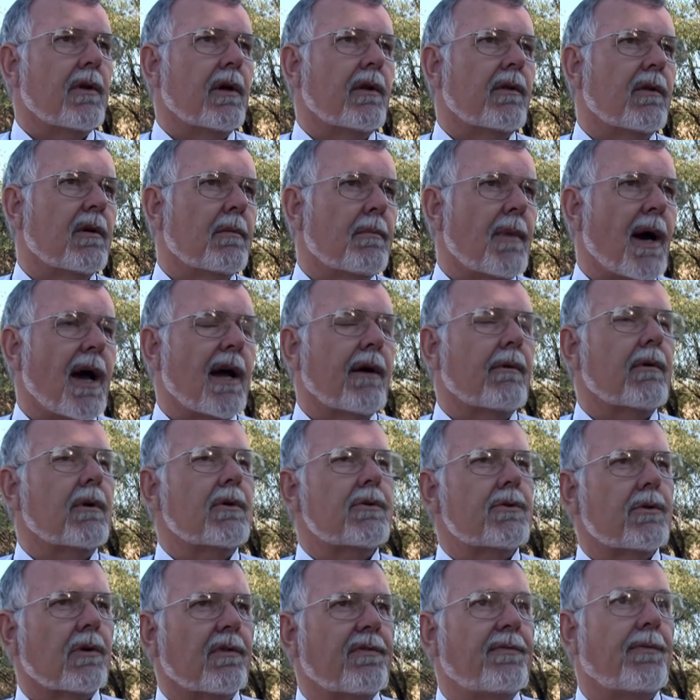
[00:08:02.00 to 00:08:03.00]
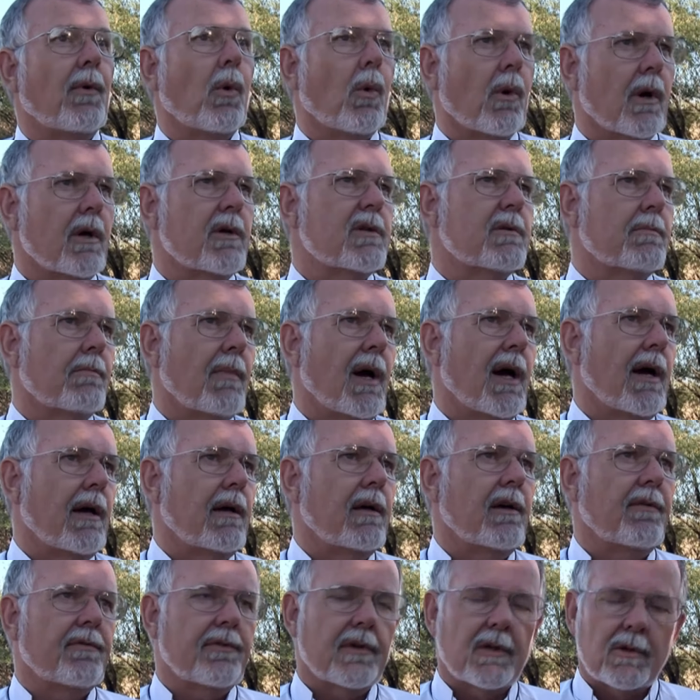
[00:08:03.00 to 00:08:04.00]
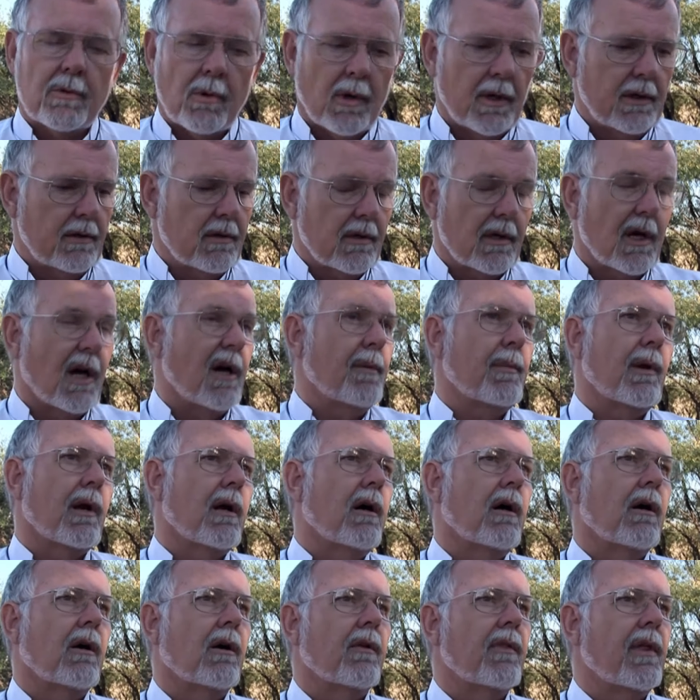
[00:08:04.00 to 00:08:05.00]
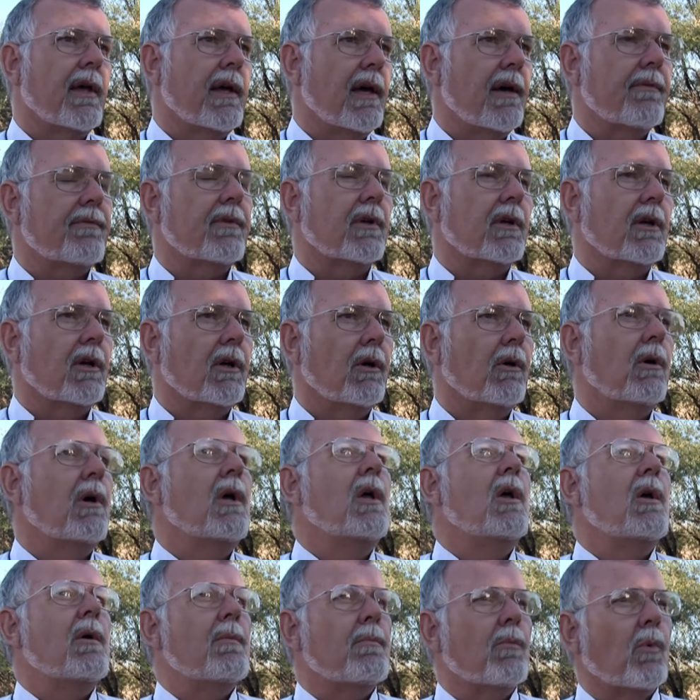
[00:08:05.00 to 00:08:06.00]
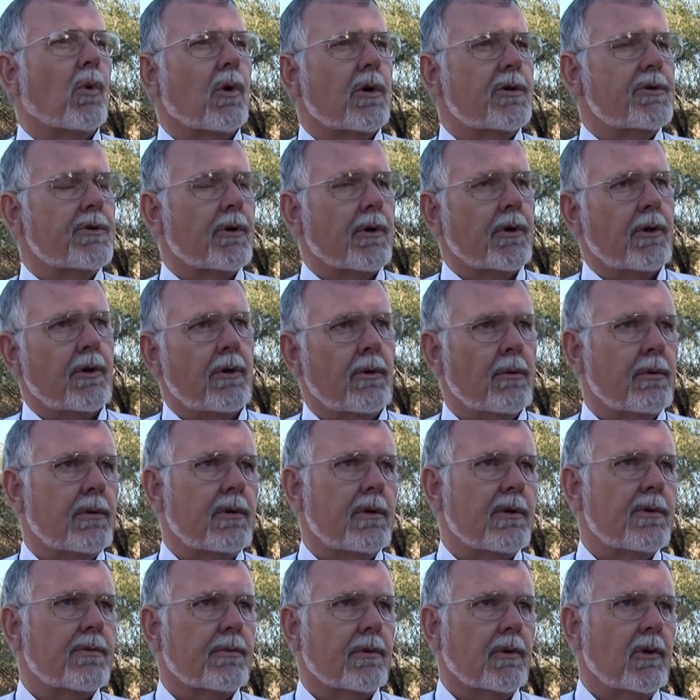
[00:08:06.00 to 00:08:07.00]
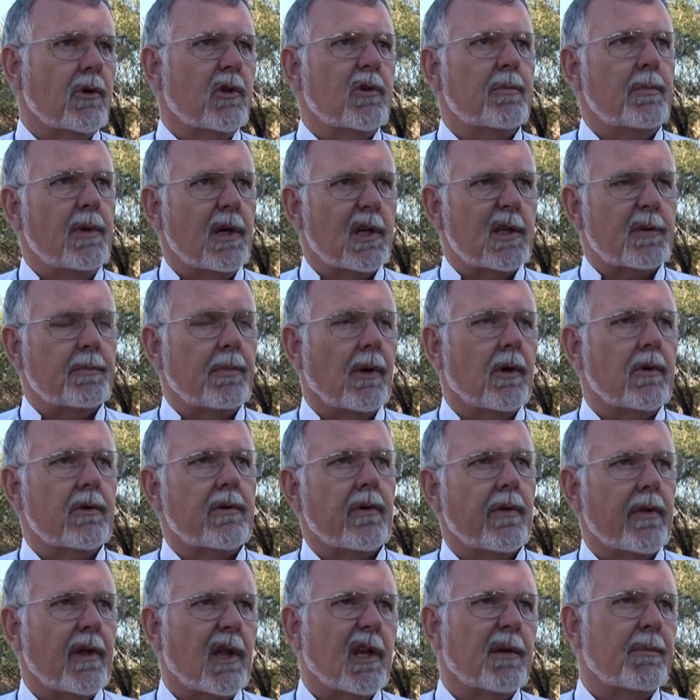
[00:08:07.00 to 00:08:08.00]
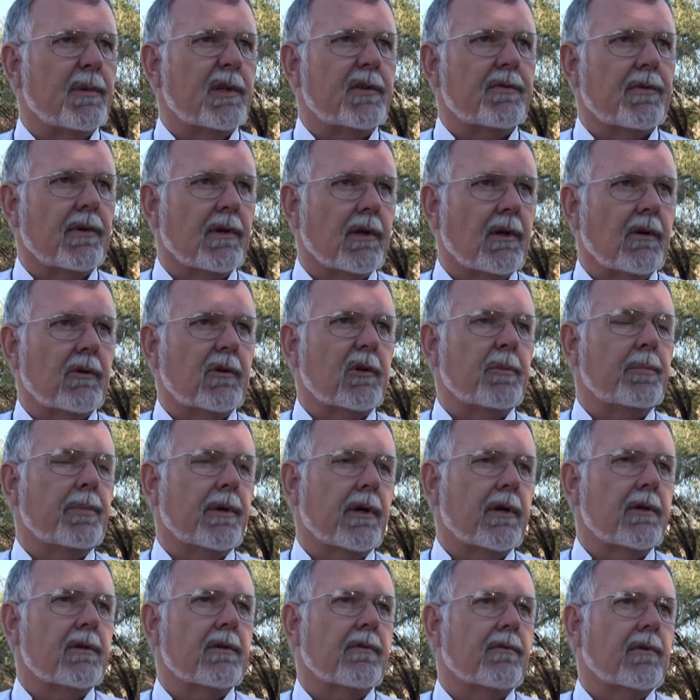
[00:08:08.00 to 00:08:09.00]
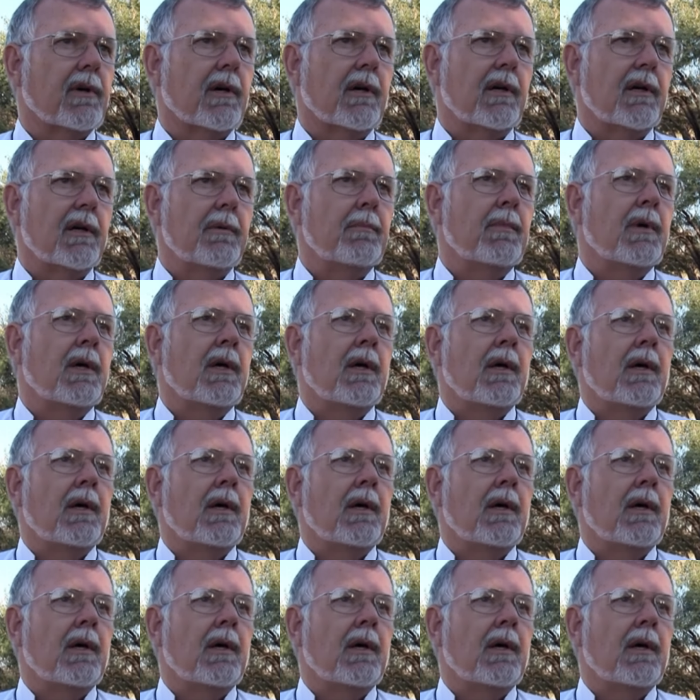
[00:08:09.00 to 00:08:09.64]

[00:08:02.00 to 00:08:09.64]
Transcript: then the migrants are forced by, if they're going to come at all, they have to go more circuitous routes, be exposed to the elements for longer periods of time.